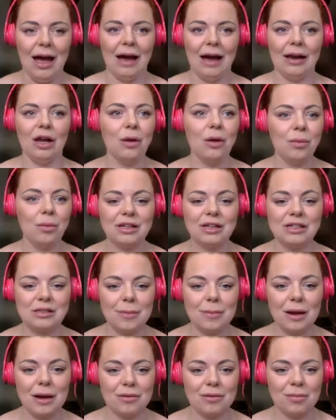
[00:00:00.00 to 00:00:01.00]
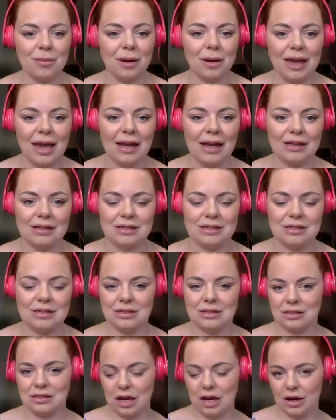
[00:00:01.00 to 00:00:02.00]
And I wanted to be with my kids.
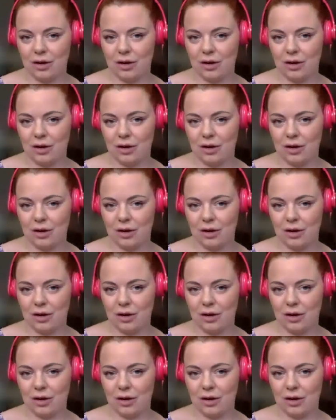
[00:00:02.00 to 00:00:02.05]
So